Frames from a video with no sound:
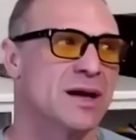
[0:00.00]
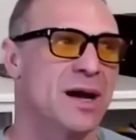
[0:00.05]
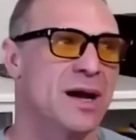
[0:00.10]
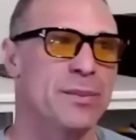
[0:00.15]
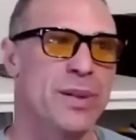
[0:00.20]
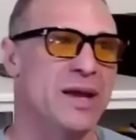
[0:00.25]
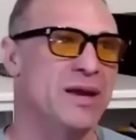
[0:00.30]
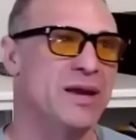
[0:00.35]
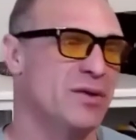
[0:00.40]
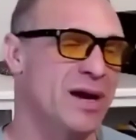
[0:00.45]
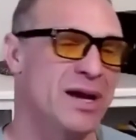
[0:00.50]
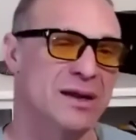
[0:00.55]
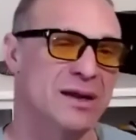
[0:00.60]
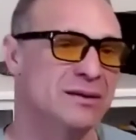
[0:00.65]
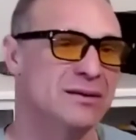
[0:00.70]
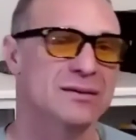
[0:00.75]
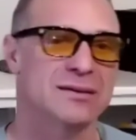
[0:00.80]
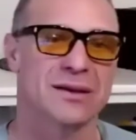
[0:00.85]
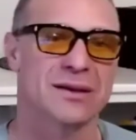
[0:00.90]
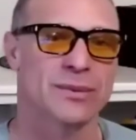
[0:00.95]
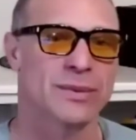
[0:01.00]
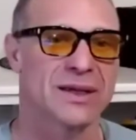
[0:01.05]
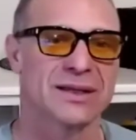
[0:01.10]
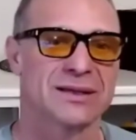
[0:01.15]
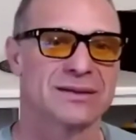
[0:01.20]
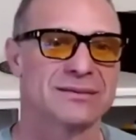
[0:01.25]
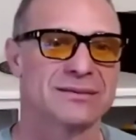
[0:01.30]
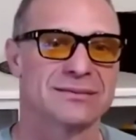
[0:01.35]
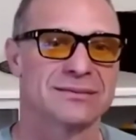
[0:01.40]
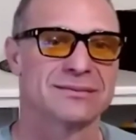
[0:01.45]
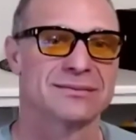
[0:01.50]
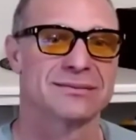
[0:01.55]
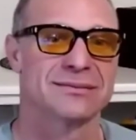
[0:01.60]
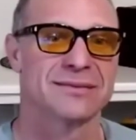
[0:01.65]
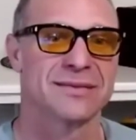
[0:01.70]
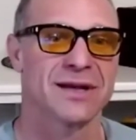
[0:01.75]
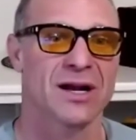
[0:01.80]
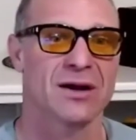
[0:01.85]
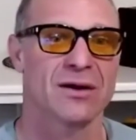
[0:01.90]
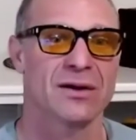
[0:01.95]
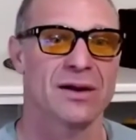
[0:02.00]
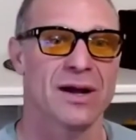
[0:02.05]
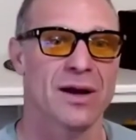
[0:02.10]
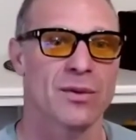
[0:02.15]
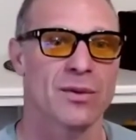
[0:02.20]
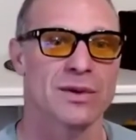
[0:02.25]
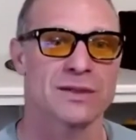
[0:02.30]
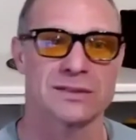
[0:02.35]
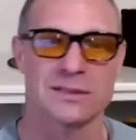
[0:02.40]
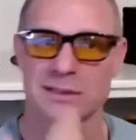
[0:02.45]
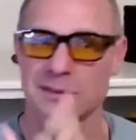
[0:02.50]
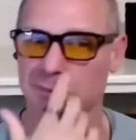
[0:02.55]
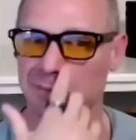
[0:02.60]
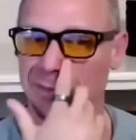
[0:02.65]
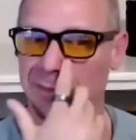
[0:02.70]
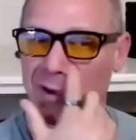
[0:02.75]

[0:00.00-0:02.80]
i paid rent i mean you know i wasn't